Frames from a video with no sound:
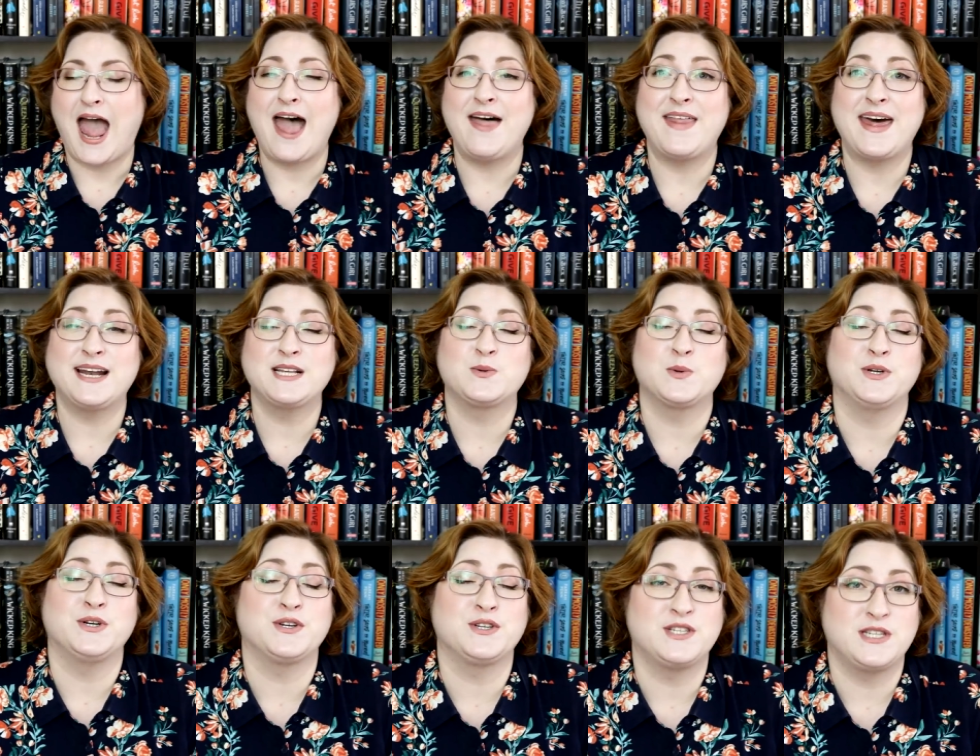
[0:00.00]
And that is
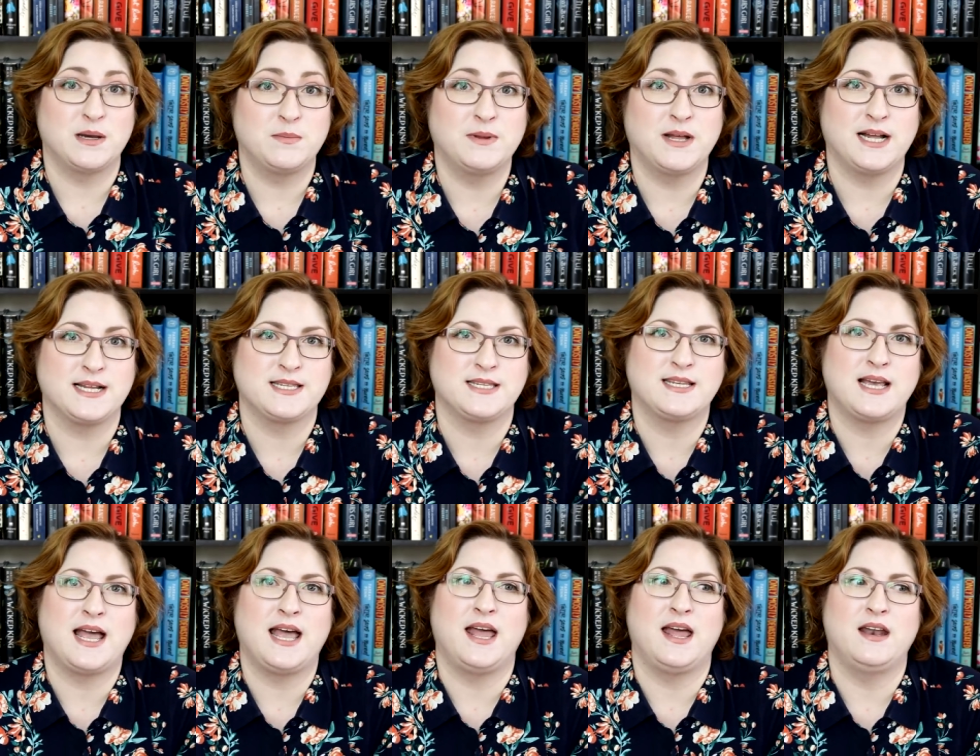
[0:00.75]
where your
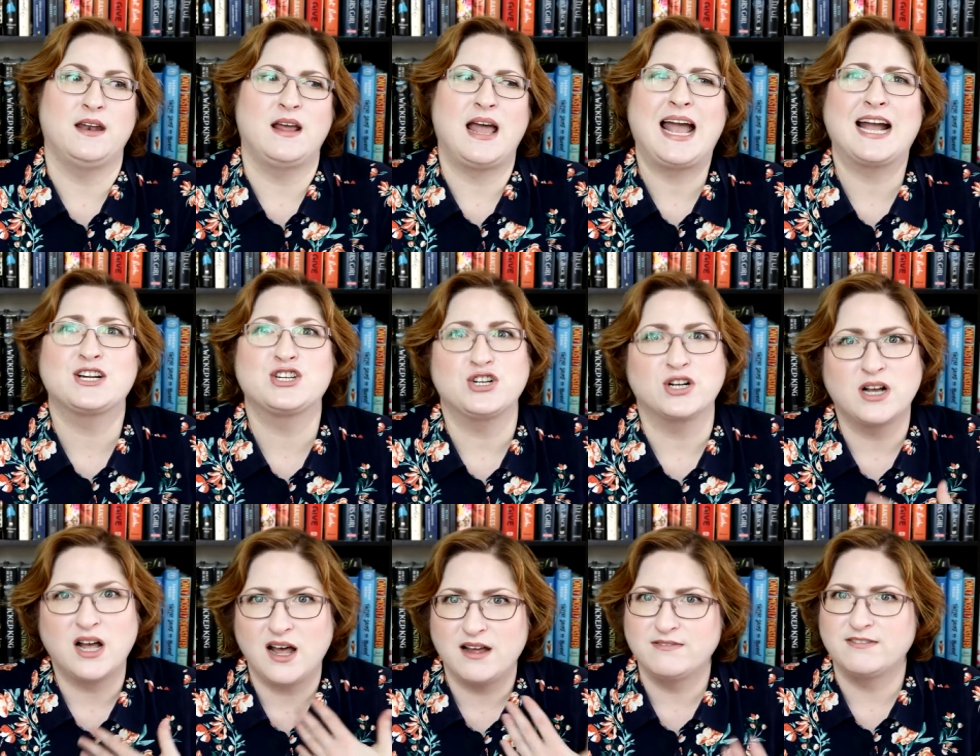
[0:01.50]
subplots and
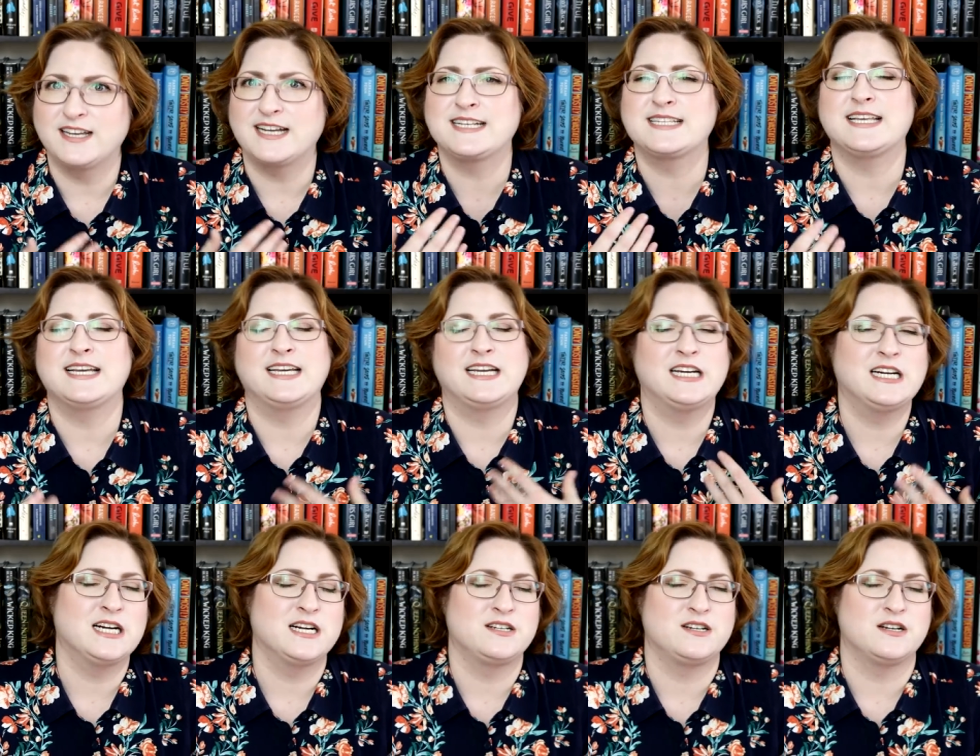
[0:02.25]
extra conflicts and
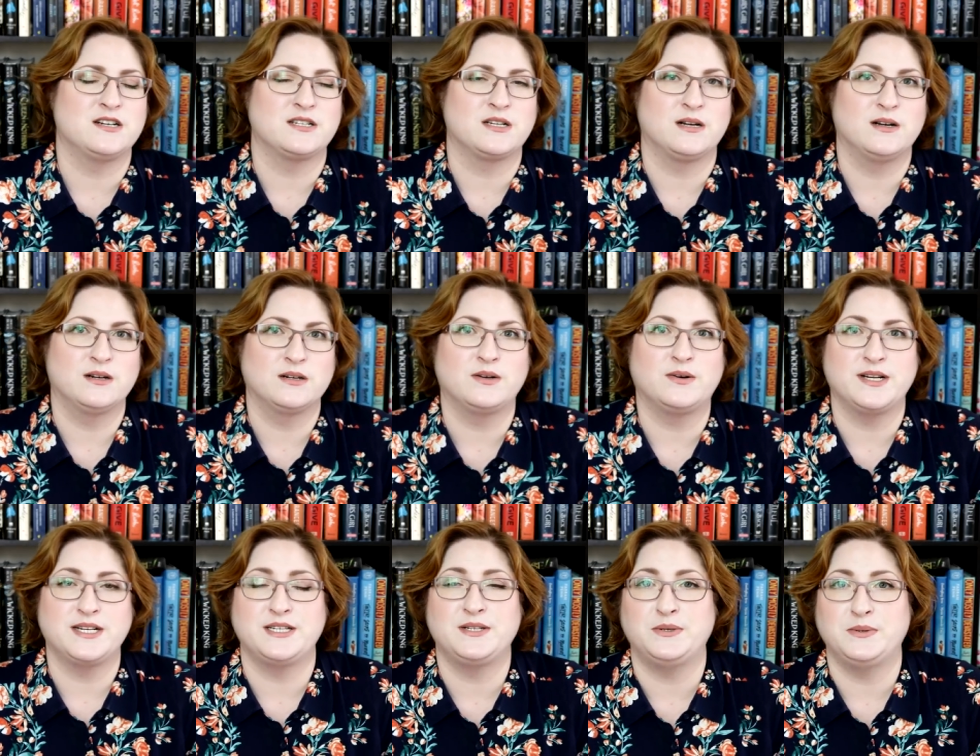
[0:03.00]
characters are
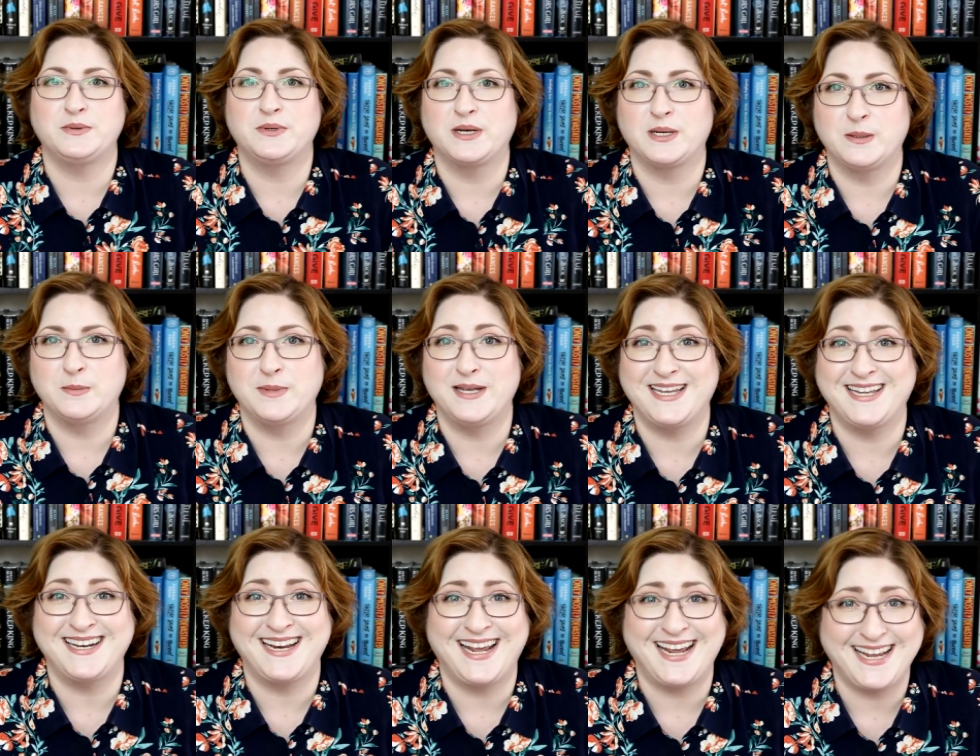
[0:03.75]
going to come
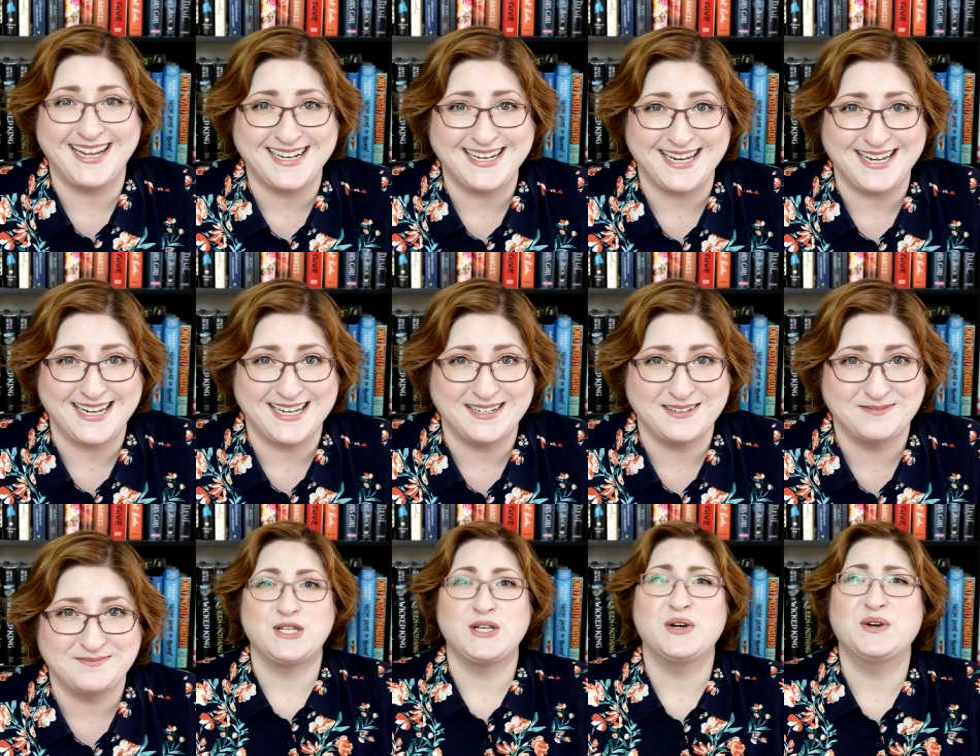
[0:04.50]
in
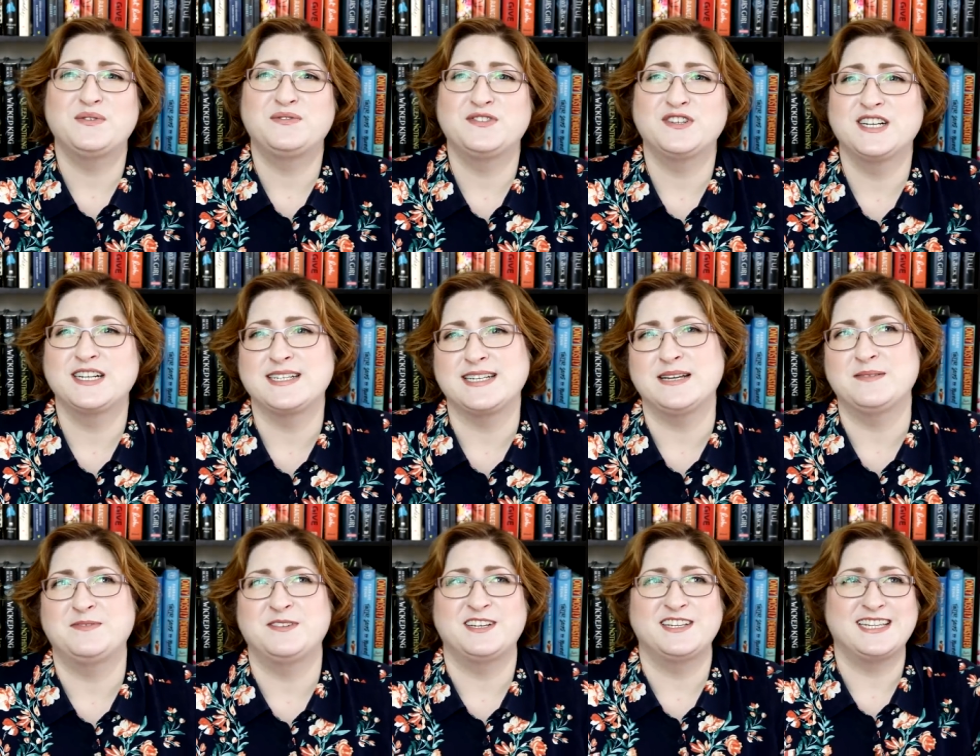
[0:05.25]
handy. So for
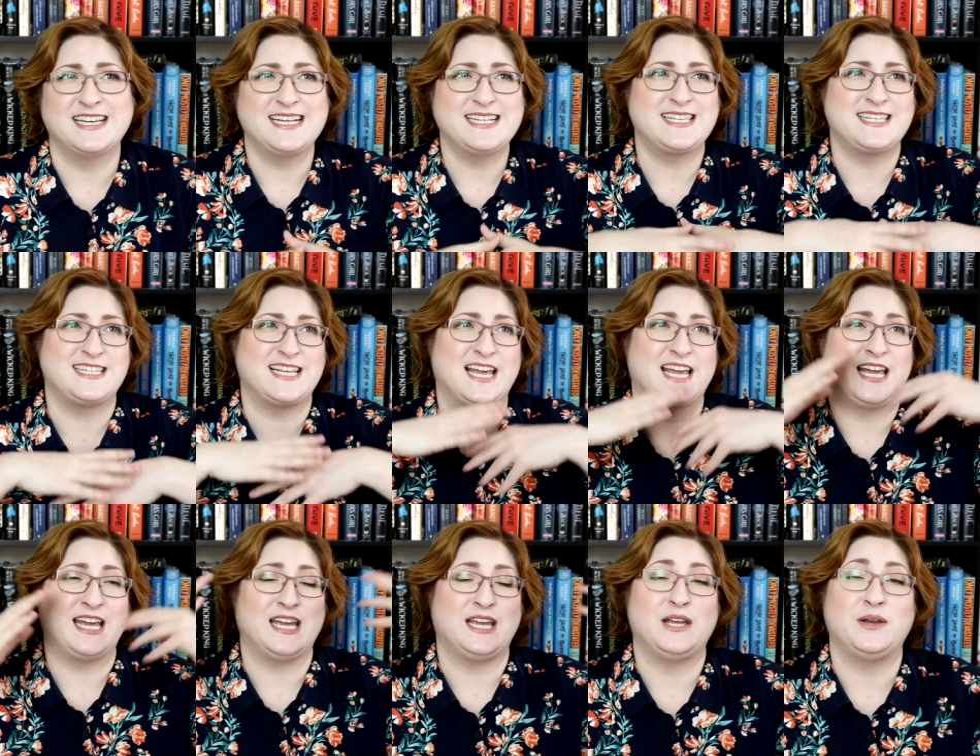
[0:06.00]
example, let's
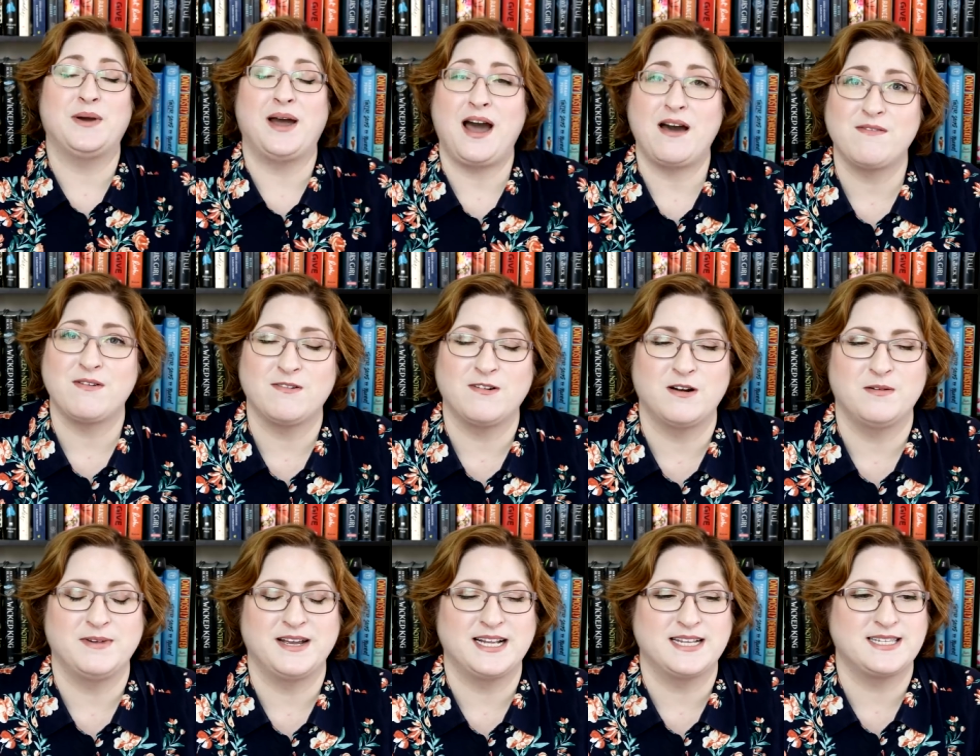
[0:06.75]
say you have a
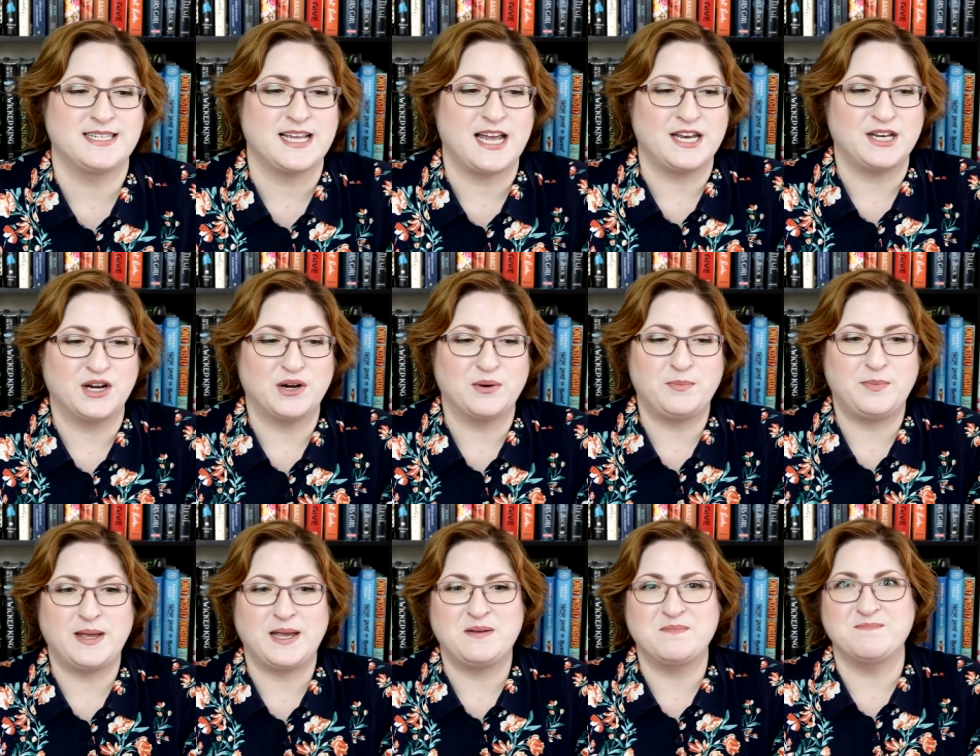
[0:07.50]
romance and your
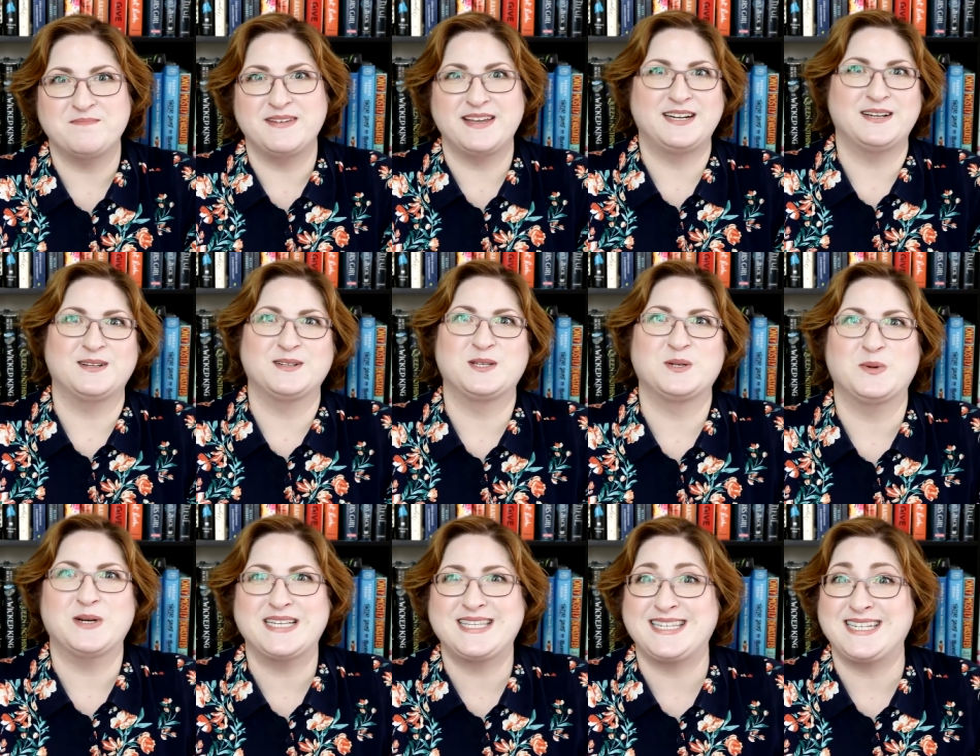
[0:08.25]
big middle
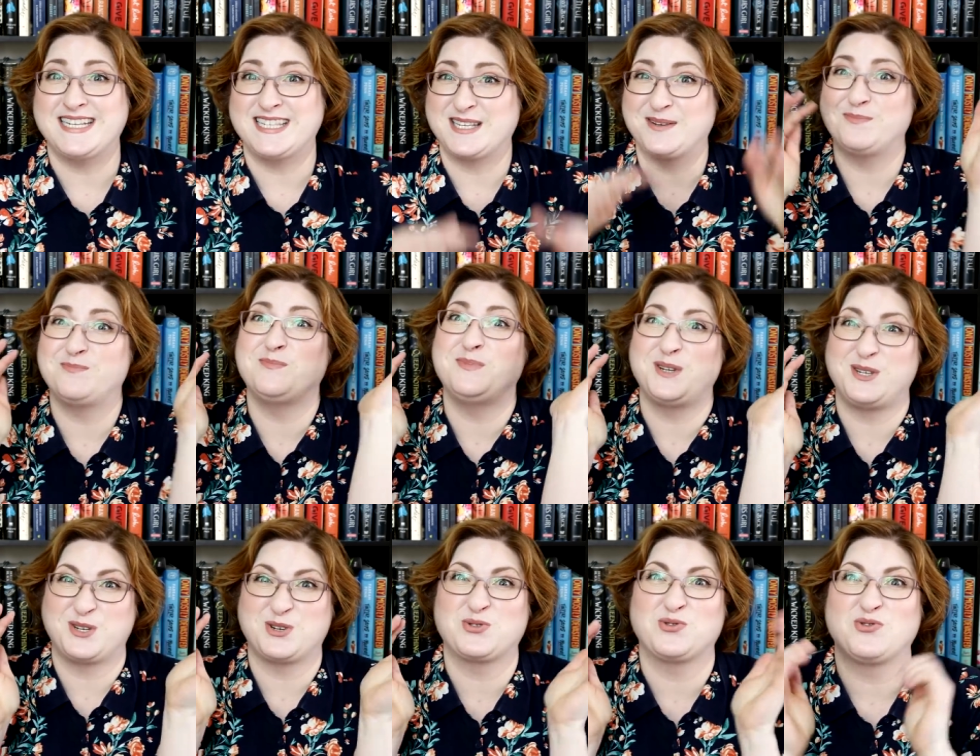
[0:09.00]
twist is a
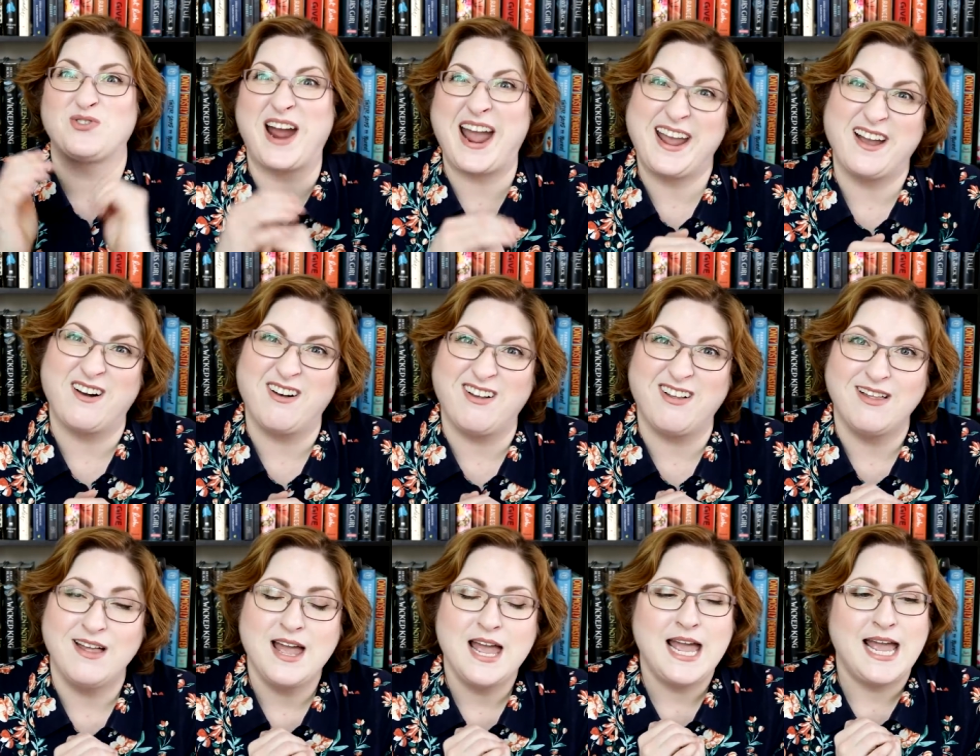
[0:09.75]
betrayal.